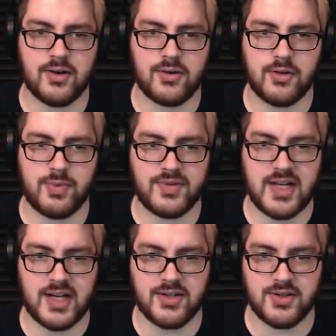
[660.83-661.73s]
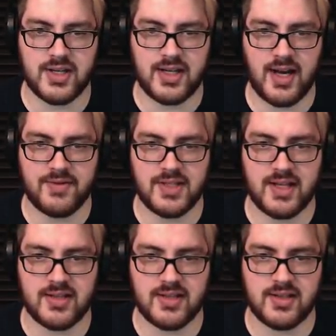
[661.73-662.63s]
group of textures. Like I have to
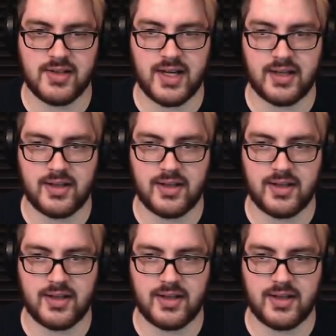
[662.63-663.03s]
set this to like,